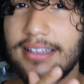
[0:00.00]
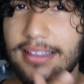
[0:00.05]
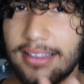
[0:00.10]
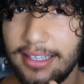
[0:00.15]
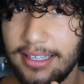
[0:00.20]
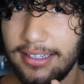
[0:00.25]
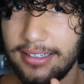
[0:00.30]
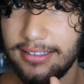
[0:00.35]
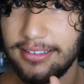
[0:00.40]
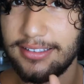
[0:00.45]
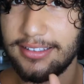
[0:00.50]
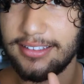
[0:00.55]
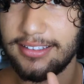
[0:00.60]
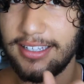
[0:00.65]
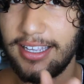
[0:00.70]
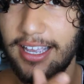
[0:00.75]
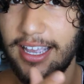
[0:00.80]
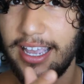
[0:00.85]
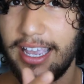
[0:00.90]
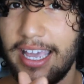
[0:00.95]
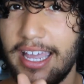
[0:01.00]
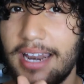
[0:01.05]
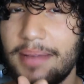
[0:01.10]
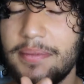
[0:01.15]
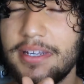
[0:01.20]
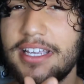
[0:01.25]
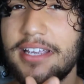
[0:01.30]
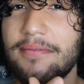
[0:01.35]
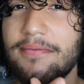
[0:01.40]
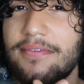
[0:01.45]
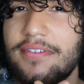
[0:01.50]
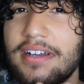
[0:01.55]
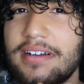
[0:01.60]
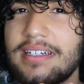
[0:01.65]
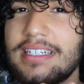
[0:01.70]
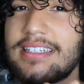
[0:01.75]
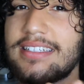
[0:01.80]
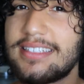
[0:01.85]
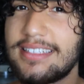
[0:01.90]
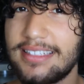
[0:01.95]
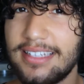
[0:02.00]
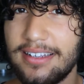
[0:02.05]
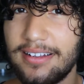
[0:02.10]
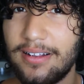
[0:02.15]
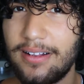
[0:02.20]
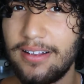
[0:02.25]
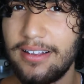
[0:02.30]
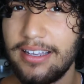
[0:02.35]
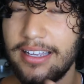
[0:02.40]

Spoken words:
things, and I became very still.